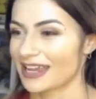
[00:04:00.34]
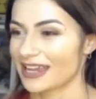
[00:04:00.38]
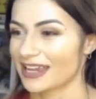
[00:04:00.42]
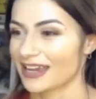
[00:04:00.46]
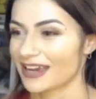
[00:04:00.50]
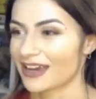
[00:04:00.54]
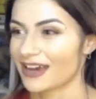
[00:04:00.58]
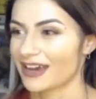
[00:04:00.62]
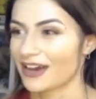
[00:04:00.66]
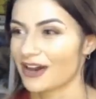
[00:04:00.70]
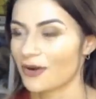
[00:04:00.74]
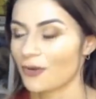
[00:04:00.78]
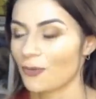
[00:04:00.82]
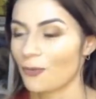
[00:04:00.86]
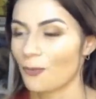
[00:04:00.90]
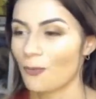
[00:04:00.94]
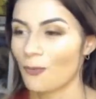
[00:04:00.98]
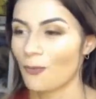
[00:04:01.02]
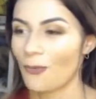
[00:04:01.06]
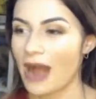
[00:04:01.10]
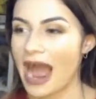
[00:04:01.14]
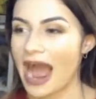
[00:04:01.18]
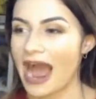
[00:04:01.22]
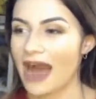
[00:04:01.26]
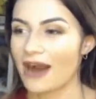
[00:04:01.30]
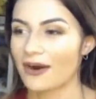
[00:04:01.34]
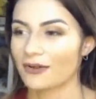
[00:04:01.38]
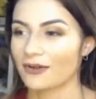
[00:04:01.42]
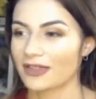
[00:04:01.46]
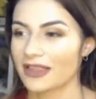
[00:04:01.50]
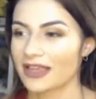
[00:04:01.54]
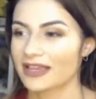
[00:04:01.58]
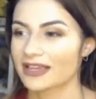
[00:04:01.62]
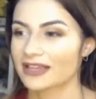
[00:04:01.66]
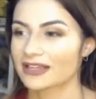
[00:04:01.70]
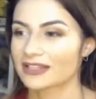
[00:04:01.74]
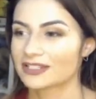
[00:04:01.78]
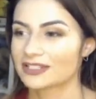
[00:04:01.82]
like wow
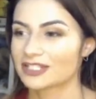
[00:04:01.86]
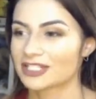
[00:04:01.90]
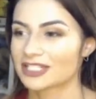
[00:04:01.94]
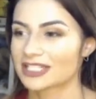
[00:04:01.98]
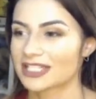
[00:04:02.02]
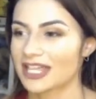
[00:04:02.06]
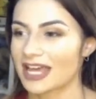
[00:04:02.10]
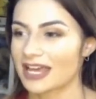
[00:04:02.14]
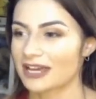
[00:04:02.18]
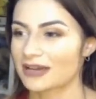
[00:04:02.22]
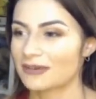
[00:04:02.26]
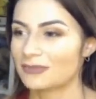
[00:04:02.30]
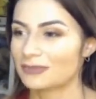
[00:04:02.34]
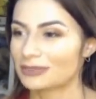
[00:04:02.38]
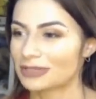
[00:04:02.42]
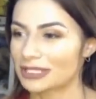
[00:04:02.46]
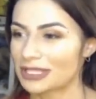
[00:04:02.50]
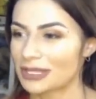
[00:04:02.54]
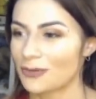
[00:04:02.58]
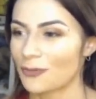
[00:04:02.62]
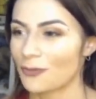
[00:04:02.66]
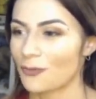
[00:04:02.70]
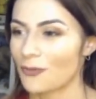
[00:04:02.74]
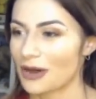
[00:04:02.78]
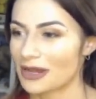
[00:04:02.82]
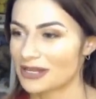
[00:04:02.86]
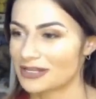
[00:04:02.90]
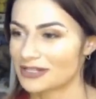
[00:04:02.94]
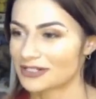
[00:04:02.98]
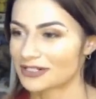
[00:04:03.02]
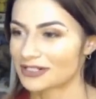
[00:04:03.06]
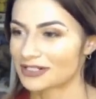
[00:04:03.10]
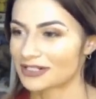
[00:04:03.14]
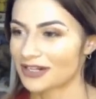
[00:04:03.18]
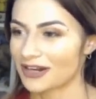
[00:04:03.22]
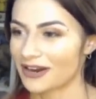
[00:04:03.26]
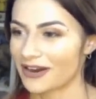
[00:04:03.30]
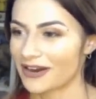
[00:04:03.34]
like just that complete
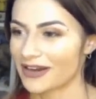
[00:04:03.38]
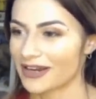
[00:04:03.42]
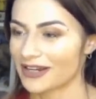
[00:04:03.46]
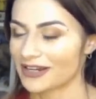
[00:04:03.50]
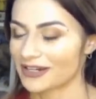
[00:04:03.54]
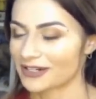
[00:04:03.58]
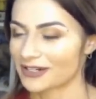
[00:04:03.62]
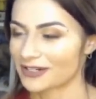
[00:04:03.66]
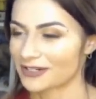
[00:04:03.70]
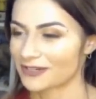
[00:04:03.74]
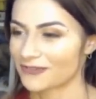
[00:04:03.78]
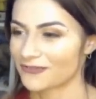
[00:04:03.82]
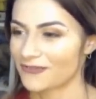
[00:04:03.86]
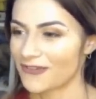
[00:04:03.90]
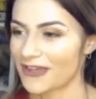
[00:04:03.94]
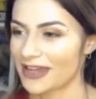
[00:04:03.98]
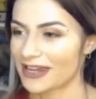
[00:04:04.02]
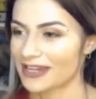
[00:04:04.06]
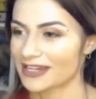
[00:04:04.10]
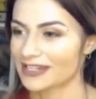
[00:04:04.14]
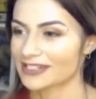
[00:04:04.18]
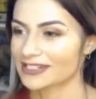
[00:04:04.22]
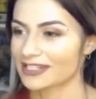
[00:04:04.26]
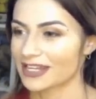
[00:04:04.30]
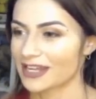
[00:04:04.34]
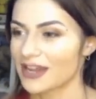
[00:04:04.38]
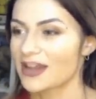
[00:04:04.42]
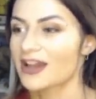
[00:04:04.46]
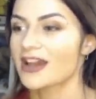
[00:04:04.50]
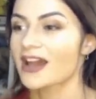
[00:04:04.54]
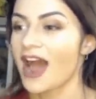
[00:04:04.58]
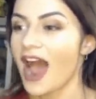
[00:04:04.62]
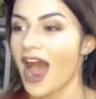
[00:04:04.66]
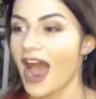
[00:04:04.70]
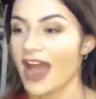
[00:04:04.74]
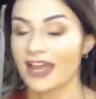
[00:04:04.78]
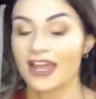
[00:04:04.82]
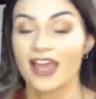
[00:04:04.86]
wonder on her face like
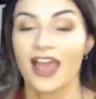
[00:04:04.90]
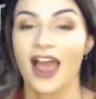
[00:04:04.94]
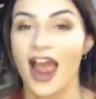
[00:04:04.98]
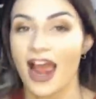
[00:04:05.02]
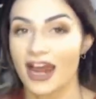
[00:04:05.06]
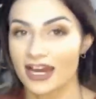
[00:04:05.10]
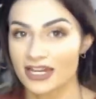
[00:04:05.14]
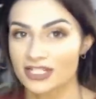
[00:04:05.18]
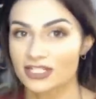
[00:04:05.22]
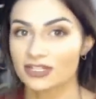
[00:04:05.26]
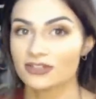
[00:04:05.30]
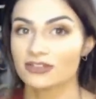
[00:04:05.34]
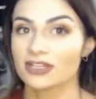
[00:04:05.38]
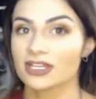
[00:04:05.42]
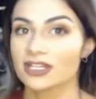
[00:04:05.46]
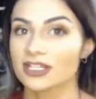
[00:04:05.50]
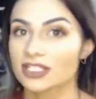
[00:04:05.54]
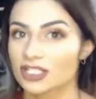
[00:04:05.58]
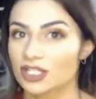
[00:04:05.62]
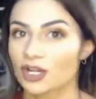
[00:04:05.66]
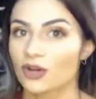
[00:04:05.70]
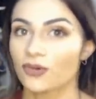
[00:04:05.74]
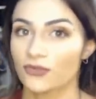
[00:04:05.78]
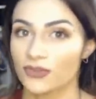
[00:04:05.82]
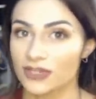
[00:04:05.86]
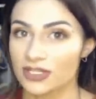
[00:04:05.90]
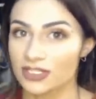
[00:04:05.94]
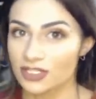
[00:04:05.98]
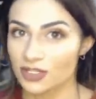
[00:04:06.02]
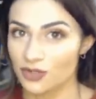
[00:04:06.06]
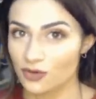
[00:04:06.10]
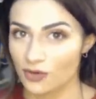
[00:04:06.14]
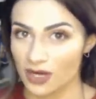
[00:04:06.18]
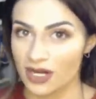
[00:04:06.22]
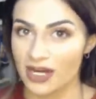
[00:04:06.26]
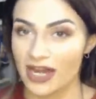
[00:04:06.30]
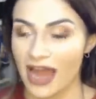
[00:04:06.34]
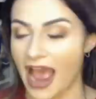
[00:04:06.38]
i i do think sophie is a
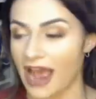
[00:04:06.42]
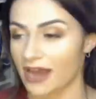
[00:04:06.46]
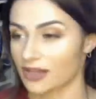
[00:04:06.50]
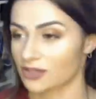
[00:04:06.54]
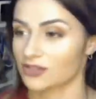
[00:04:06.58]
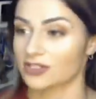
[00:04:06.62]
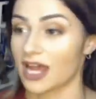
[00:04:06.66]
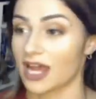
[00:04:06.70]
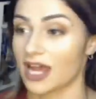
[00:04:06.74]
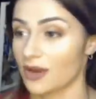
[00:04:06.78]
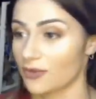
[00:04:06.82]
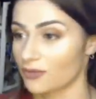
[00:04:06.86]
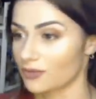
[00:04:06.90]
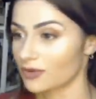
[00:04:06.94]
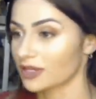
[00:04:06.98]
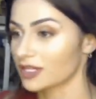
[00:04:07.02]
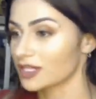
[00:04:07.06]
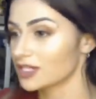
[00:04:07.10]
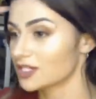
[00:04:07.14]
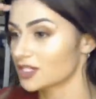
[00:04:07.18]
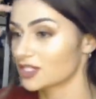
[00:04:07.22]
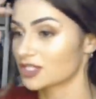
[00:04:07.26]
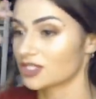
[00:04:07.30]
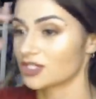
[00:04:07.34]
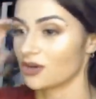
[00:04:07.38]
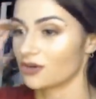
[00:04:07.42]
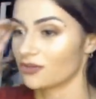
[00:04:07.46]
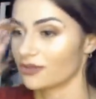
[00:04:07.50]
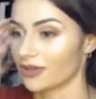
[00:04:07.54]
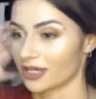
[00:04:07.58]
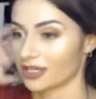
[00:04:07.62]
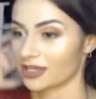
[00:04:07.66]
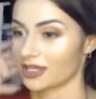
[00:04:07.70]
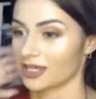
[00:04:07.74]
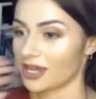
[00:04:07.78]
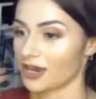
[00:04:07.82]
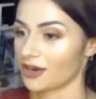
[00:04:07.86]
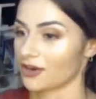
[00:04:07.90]
great actress i really just don't
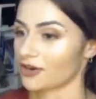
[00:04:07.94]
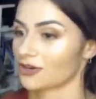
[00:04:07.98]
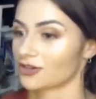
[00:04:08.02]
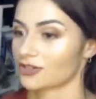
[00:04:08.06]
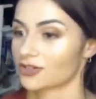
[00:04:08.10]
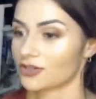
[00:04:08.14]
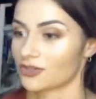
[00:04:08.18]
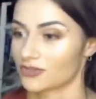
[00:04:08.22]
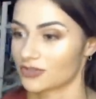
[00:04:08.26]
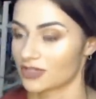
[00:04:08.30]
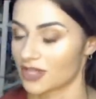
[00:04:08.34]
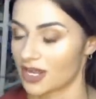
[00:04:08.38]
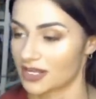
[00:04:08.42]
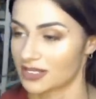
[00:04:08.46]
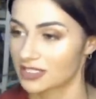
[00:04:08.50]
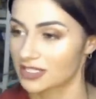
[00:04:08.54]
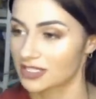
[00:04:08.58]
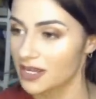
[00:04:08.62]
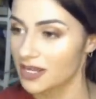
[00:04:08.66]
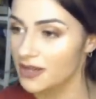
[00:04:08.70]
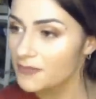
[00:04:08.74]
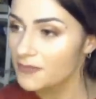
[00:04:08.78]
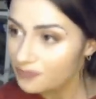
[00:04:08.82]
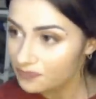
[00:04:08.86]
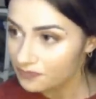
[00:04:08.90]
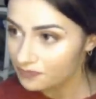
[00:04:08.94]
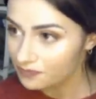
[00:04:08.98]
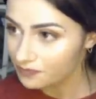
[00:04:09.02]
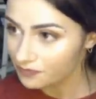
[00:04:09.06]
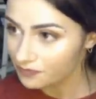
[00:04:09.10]
like the character of sansa